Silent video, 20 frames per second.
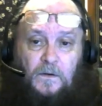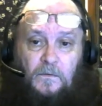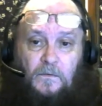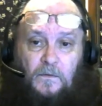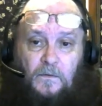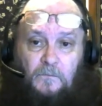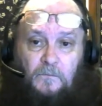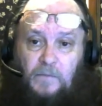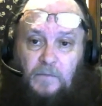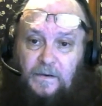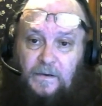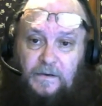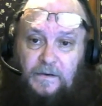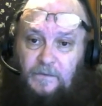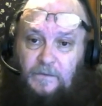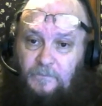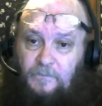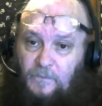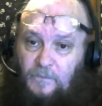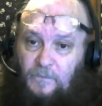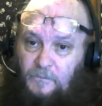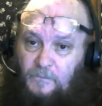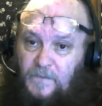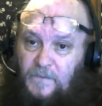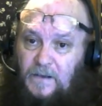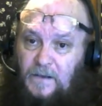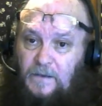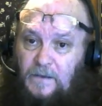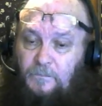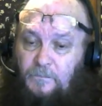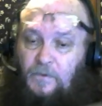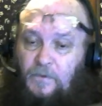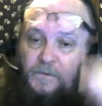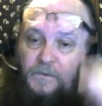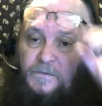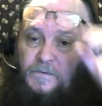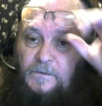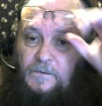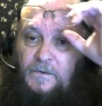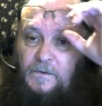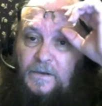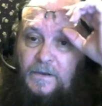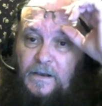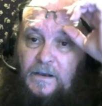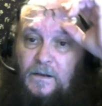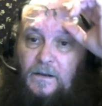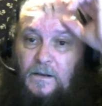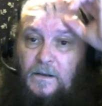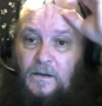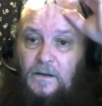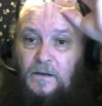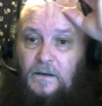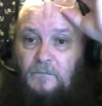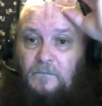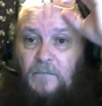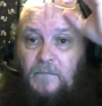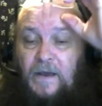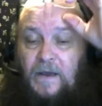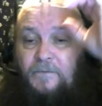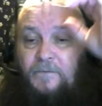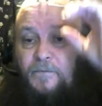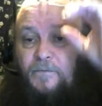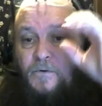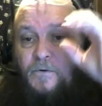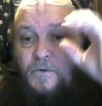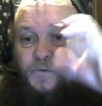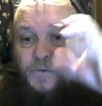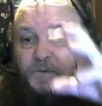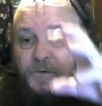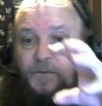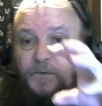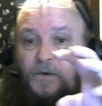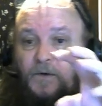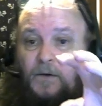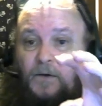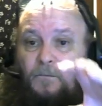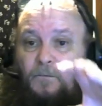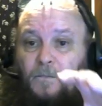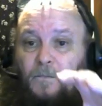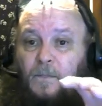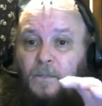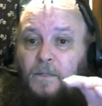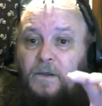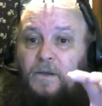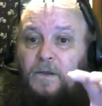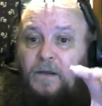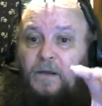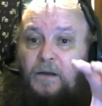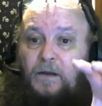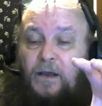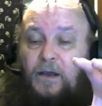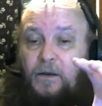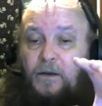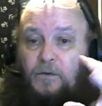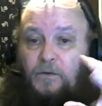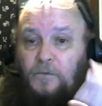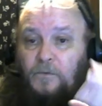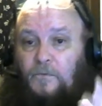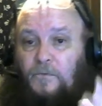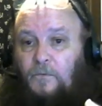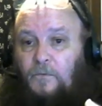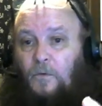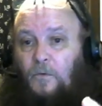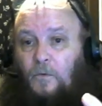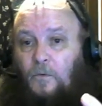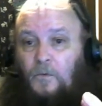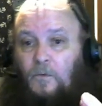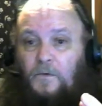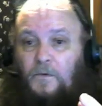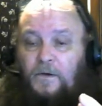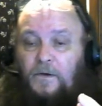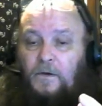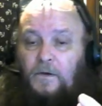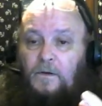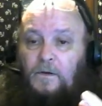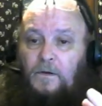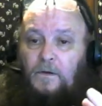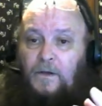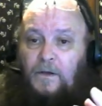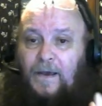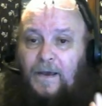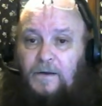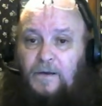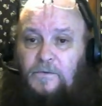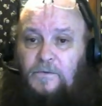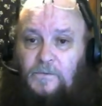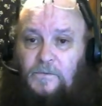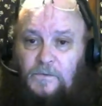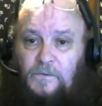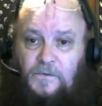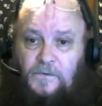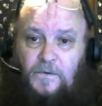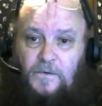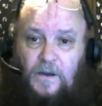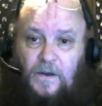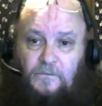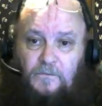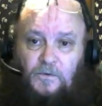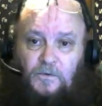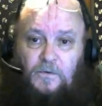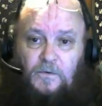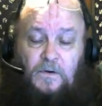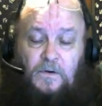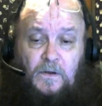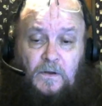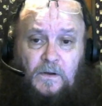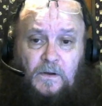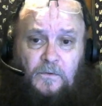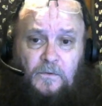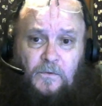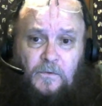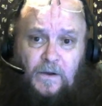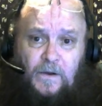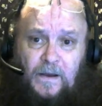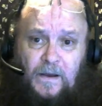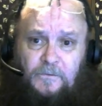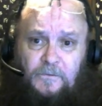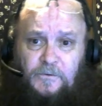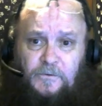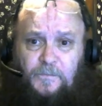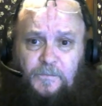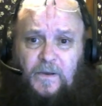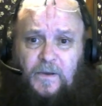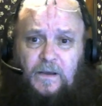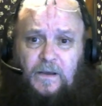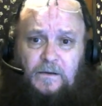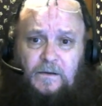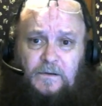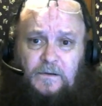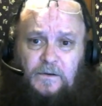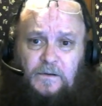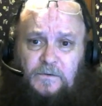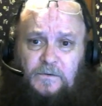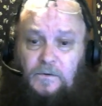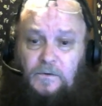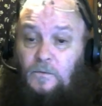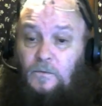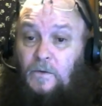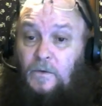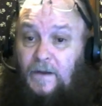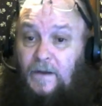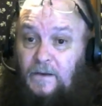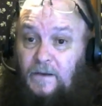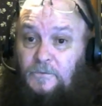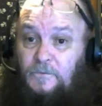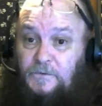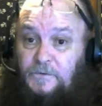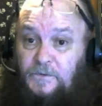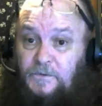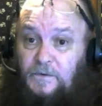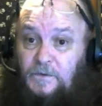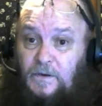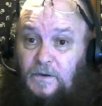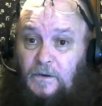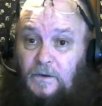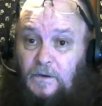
But for me personally, my first trip in a controlled astral travel where I was paying attention to what I was doing,